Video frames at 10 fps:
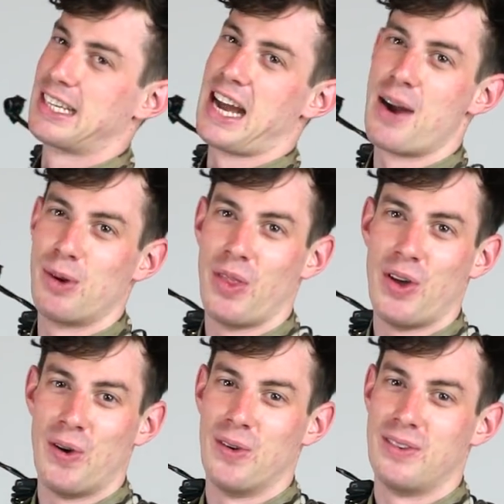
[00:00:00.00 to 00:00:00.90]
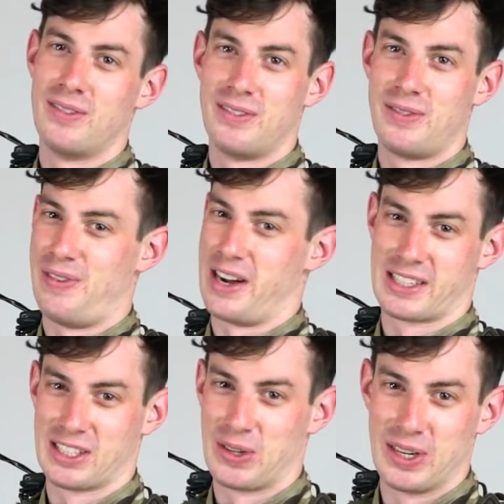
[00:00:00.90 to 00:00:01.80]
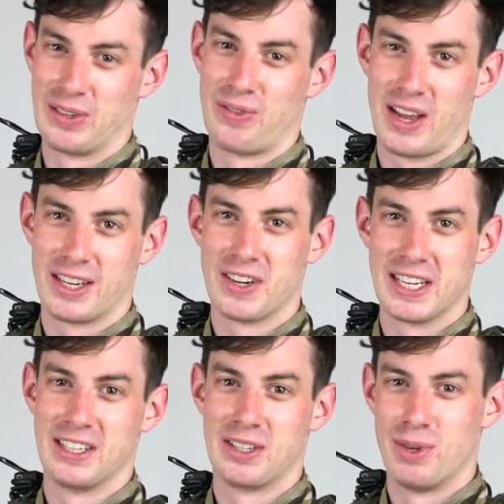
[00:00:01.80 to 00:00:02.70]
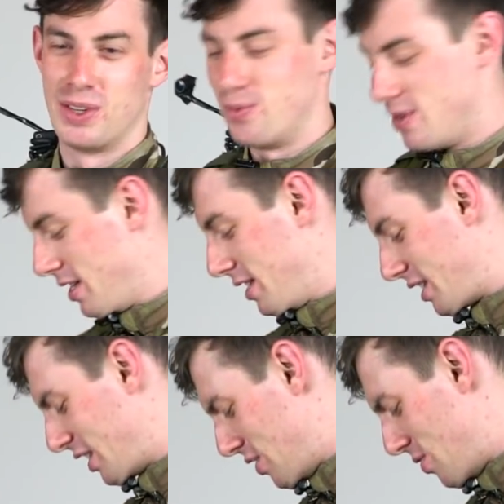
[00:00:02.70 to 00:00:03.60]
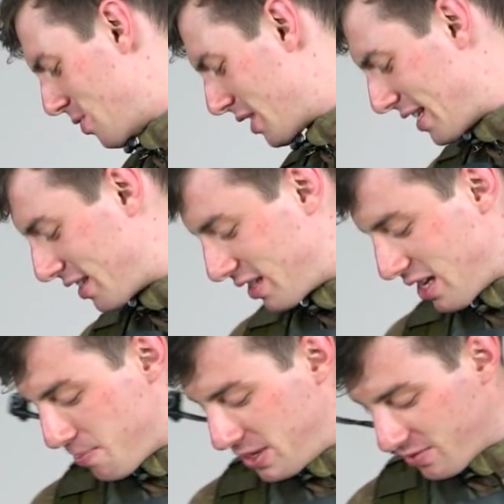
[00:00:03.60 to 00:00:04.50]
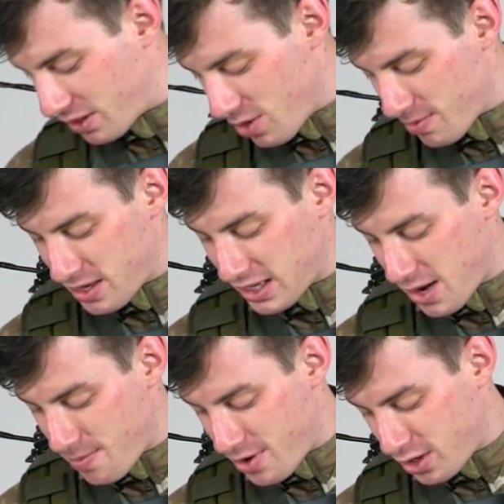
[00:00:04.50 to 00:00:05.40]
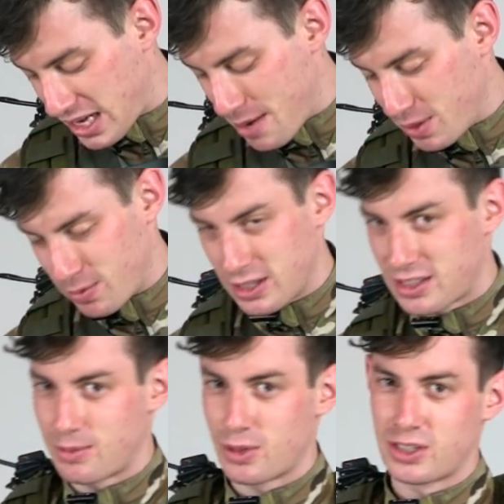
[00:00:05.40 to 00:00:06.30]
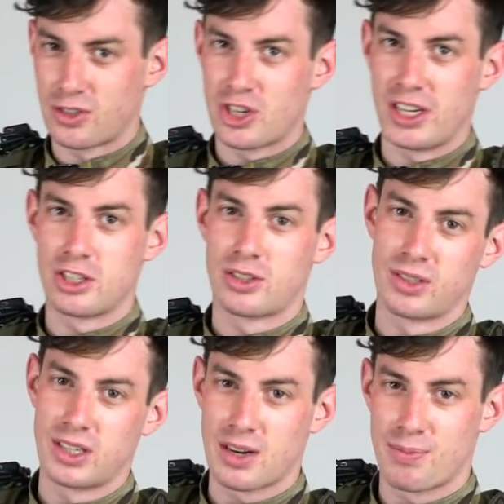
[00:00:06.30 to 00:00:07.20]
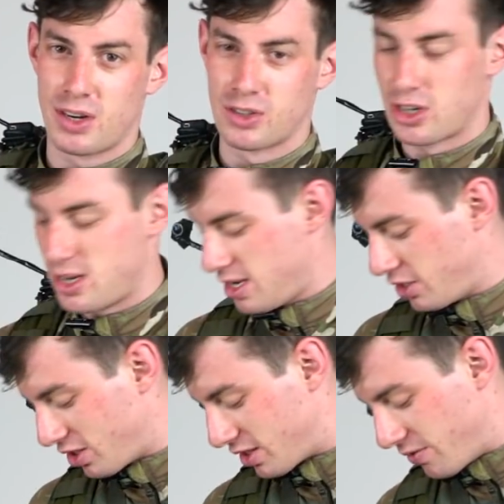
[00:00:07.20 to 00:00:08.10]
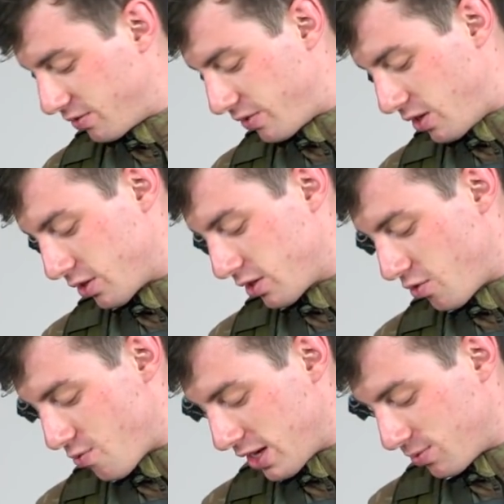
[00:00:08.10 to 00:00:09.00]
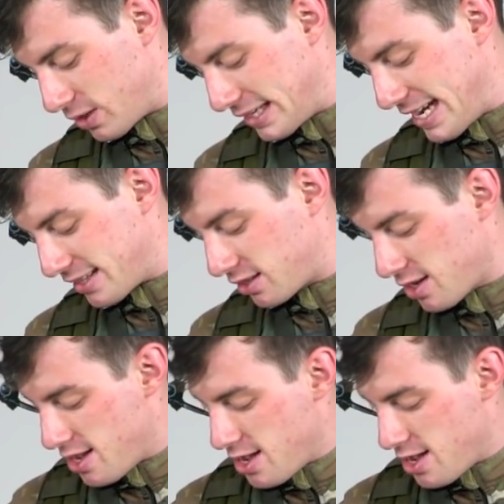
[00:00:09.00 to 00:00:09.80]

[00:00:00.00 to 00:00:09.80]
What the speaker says: guy will know, fuck, there's going to fly a grenade into my room. So that's a piece of equipment that I'm not happy with. I'm going to change it to another pouch. Just haven't found the right one yet.